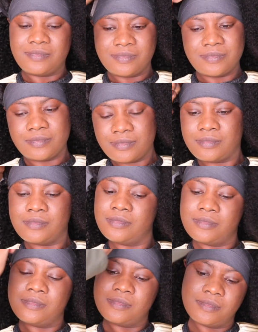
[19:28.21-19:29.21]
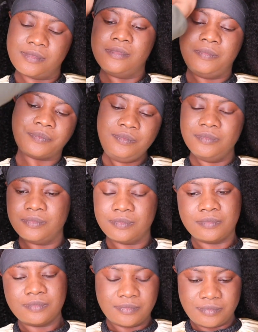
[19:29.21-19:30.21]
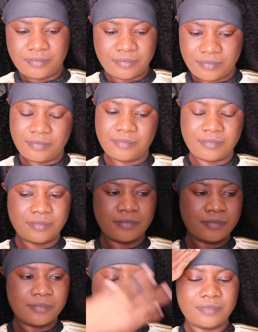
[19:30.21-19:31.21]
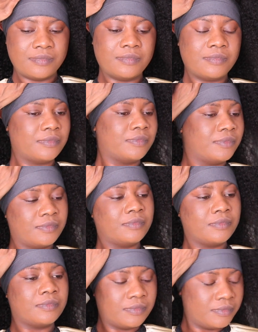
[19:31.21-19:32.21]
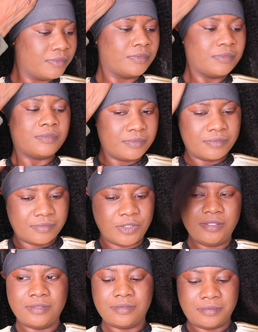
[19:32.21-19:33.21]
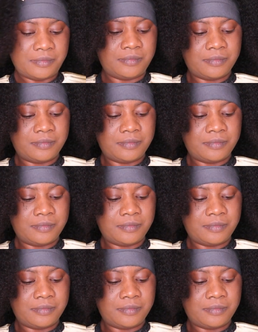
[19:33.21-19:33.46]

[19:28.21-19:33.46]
and just making sure that the hair is nice and sleek and